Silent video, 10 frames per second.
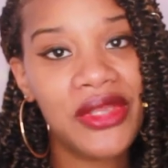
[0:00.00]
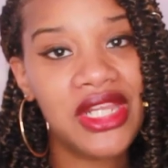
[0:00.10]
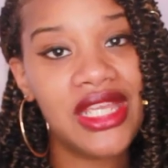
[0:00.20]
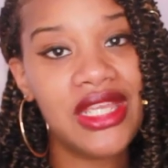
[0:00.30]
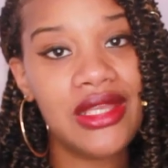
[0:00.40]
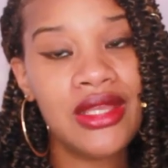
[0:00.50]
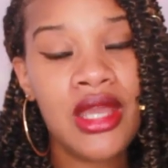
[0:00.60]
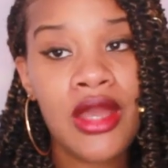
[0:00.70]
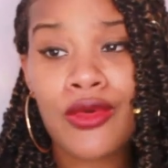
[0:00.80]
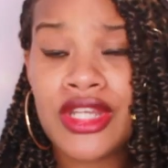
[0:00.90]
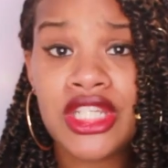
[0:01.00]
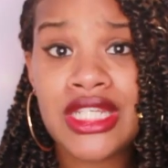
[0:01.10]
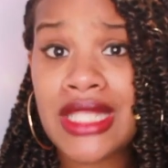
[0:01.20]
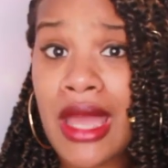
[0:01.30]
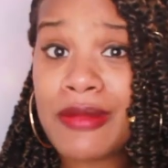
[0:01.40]
Any
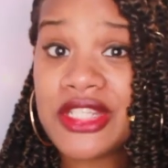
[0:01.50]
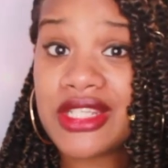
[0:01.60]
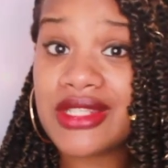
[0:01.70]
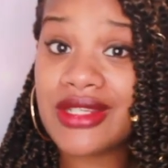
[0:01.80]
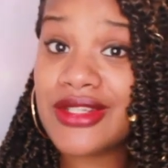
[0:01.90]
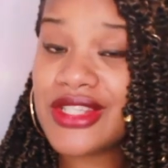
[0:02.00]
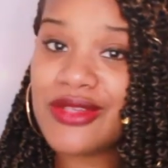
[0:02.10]
questions, comments, concerns,